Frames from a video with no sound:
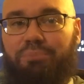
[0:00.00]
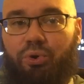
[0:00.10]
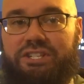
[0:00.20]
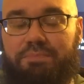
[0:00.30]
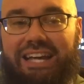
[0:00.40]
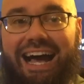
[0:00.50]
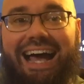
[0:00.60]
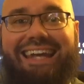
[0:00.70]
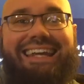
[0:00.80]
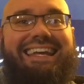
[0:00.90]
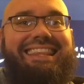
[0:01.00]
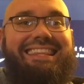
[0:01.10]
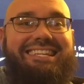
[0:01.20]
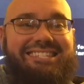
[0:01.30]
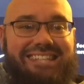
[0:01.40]
points behind
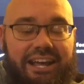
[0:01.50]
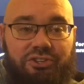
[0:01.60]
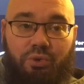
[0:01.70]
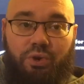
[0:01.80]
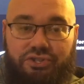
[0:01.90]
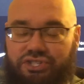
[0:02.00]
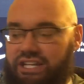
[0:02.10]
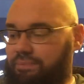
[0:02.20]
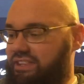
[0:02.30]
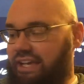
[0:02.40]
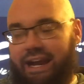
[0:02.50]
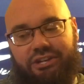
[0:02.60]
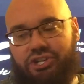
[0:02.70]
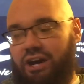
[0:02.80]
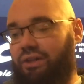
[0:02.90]
the second to worst team in the
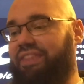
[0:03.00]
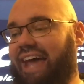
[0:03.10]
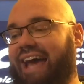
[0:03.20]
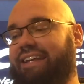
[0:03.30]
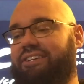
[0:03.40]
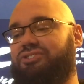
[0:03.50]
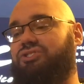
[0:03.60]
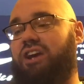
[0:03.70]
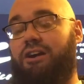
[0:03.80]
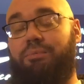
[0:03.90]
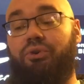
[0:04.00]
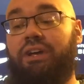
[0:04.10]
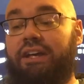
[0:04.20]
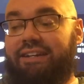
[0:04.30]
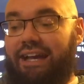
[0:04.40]
NHL. That is terrible.
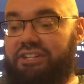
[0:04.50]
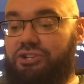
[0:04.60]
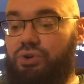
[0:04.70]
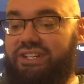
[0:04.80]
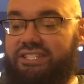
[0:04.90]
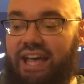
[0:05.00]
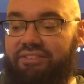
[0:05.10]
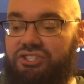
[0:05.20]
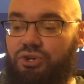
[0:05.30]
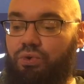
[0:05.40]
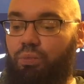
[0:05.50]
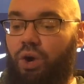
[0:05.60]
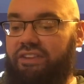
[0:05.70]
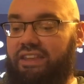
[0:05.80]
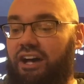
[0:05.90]
Now Detroit 7-2 and
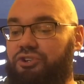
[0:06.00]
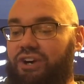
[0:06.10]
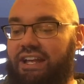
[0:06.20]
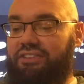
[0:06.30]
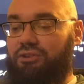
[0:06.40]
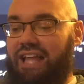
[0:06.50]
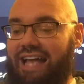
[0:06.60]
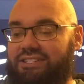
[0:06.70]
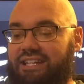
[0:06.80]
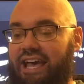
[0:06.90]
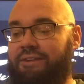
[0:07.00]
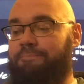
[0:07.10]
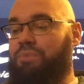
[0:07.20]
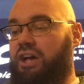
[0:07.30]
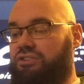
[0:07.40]
1 to the under in their last
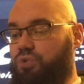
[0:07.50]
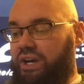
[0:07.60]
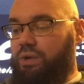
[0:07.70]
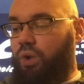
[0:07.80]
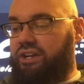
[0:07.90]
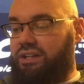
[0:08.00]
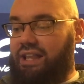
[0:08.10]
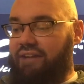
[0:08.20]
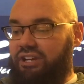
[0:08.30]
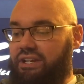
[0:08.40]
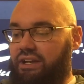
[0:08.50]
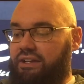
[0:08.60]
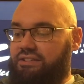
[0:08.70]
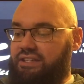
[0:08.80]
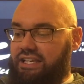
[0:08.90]
10, 21 and 11
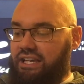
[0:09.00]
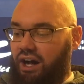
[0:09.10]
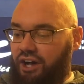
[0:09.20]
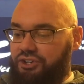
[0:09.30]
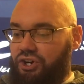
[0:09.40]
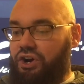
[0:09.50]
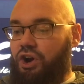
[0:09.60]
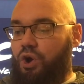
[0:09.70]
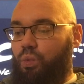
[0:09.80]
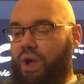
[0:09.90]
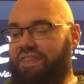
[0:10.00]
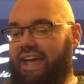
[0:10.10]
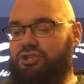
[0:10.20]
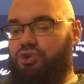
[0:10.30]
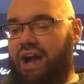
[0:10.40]
to the under when
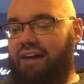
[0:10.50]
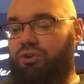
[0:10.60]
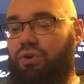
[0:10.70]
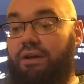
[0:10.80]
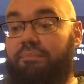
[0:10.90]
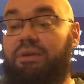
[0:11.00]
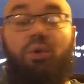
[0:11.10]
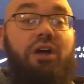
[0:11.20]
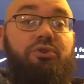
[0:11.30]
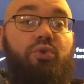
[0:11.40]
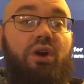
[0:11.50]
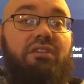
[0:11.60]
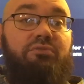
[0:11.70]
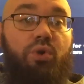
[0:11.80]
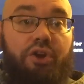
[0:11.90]
they travel. Meanwhile, New
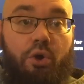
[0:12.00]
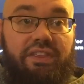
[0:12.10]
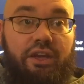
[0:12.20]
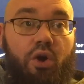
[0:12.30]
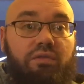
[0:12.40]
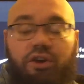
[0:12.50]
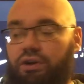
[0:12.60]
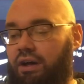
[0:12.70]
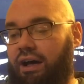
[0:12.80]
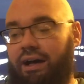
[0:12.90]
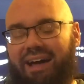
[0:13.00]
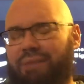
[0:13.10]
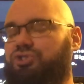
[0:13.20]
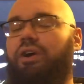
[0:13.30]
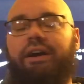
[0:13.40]
York 4-0 to the over. Uh,
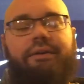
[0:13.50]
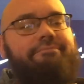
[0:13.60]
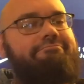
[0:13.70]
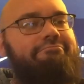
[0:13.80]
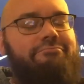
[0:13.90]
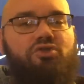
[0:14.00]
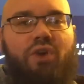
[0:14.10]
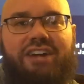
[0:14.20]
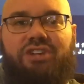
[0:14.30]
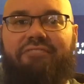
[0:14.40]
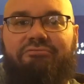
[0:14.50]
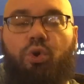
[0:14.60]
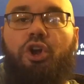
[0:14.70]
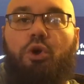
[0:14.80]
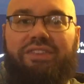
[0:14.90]
I'm sorry, scratch that
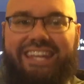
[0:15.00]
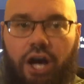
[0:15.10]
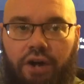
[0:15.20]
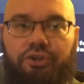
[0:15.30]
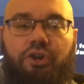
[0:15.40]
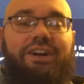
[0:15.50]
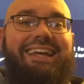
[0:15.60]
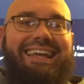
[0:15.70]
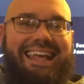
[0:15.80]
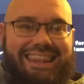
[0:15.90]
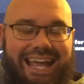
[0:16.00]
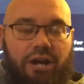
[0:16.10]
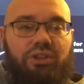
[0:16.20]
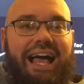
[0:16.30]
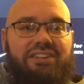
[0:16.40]
4-0 to the under in
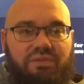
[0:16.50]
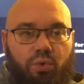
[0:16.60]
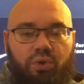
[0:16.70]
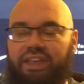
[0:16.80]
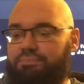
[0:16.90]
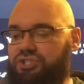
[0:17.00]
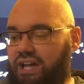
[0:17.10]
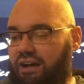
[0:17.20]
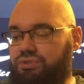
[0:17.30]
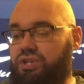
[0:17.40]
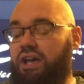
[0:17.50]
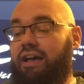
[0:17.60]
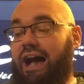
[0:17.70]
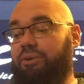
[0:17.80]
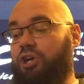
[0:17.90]
their last four themselves.
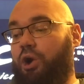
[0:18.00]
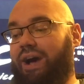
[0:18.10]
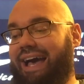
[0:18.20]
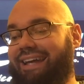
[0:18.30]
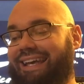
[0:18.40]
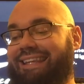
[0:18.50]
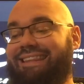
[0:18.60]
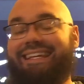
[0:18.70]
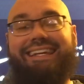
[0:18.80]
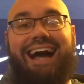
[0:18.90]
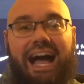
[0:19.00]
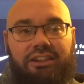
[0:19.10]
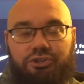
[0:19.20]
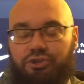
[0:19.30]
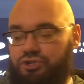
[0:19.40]
I'm going to go ahead and lean
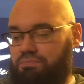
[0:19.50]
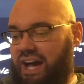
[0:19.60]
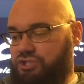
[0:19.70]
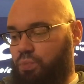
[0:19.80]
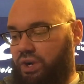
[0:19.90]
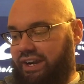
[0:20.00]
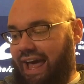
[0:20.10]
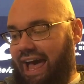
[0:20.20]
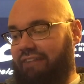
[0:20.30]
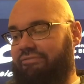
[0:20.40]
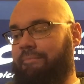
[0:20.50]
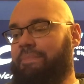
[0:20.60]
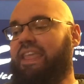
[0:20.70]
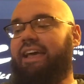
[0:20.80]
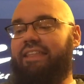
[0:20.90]
Islanders minus one and a half
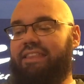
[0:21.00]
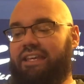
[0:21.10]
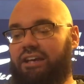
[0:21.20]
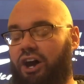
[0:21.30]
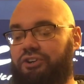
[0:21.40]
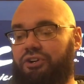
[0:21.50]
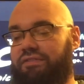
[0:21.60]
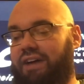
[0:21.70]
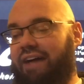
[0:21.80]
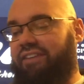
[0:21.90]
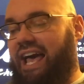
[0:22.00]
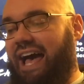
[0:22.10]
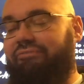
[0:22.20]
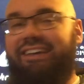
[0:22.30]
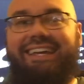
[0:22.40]
and the under five and a
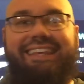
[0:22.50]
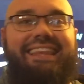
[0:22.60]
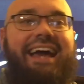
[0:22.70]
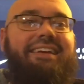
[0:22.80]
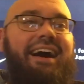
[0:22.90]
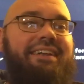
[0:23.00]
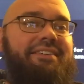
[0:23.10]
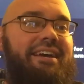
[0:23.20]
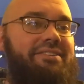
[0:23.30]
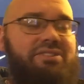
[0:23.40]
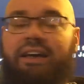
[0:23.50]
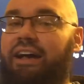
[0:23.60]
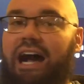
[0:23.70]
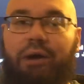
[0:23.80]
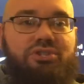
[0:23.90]
half in that contest.
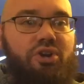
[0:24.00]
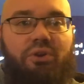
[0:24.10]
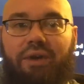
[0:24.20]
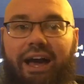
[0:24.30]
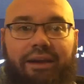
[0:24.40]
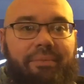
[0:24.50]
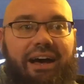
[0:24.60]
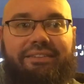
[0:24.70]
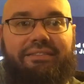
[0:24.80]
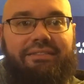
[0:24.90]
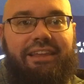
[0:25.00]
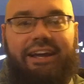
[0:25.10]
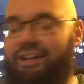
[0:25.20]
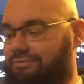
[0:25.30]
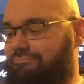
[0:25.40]
I always joke around about
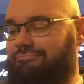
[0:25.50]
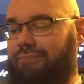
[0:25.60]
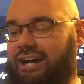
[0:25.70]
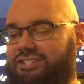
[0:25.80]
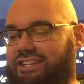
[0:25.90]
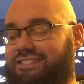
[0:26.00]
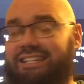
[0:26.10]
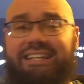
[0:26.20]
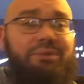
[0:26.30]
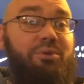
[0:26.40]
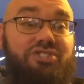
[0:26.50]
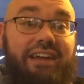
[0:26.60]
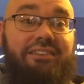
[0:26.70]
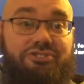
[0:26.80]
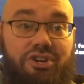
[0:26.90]
like my CTE, which
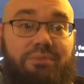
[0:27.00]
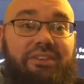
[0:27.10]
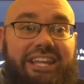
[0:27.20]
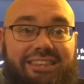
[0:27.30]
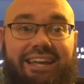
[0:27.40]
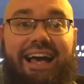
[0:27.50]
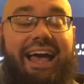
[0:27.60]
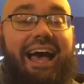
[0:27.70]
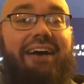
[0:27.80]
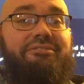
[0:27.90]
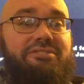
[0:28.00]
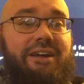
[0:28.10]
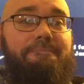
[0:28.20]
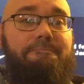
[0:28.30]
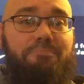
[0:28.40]
I legitimately think I have because
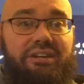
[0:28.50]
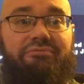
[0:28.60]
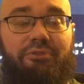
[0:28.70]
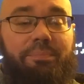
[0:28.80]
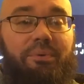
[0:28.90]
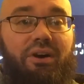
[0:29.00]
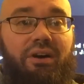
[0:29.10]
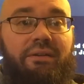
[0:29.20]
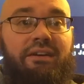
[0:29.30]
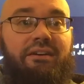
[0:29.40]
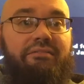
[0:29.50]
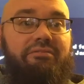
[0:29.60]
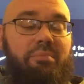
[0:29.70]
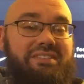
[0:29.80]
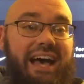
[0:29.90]
I played football
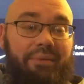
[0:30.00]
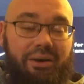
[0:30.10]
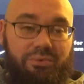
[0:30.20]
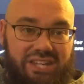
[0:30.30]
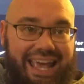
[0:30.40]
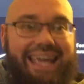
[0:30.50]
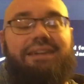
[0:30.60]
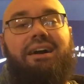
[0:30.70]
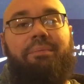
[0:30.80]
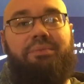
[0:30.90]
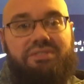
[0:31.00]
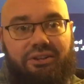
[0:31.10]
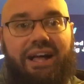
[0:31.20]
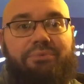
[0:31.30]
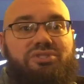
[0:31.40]
from the time I was eight up
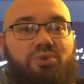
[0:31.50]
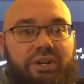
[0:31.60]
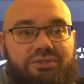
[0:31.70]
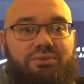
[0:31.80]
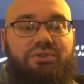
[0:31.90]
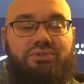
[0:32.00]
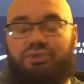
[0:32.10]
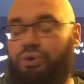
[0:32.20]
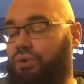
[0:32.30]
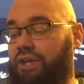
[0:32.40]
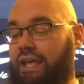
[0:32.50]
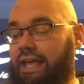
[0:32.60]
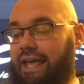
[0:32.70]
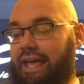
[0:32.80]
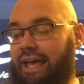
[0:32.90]
until I was 22 years old.
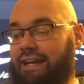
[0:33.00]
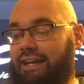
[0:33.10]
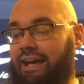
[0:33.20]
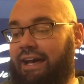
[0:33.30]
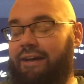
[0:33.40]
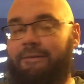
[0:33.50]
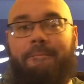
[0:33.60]
And uh,